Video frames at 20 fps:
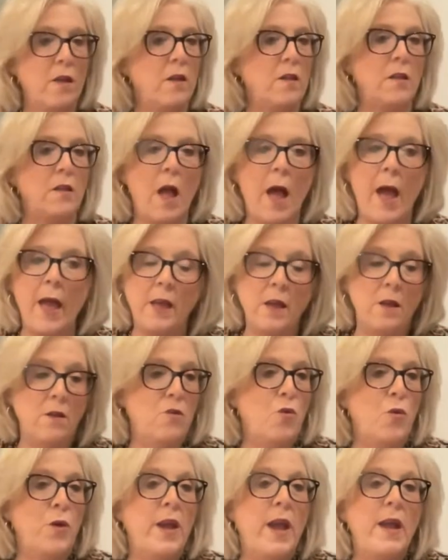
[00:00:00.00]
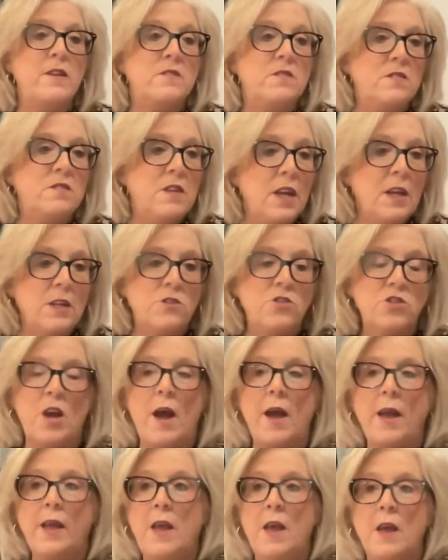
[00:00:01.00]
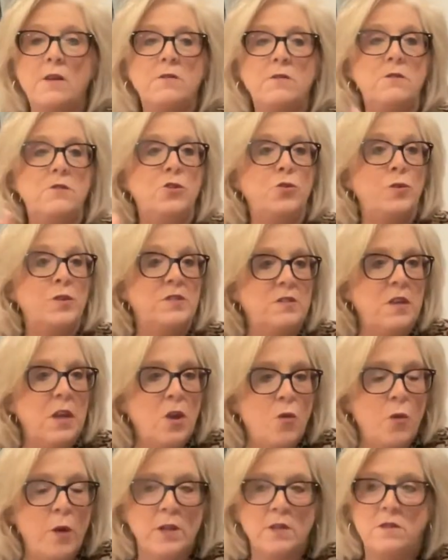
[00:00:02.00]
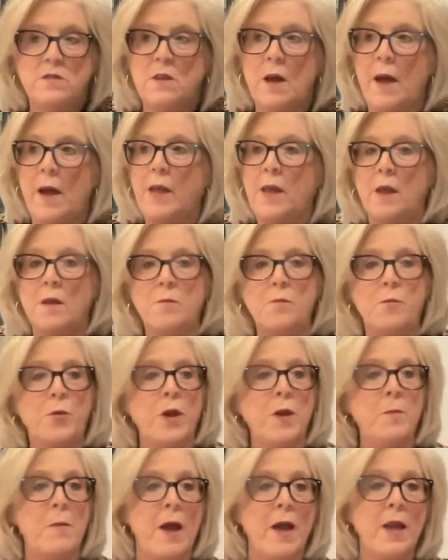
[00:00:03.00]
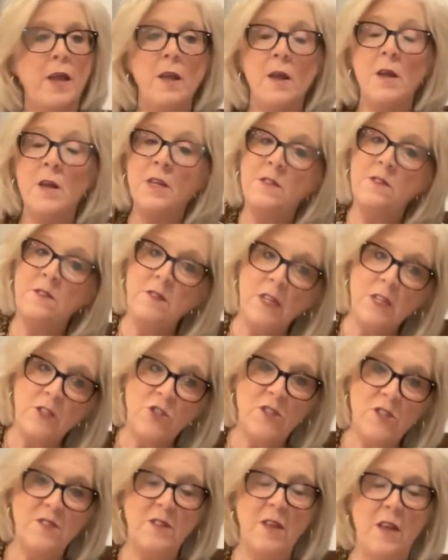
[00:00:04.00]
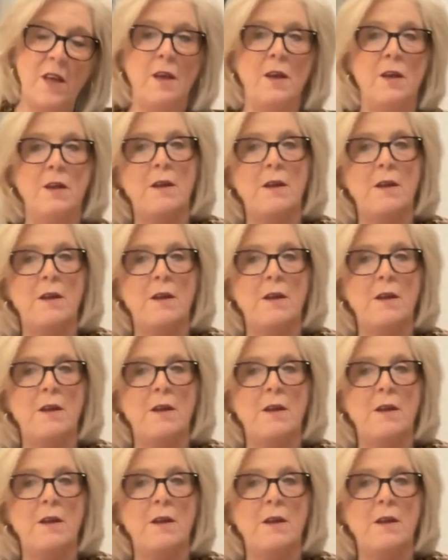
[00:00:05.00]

I can create a stitch. I can do a sequence. I can bring my stitches in.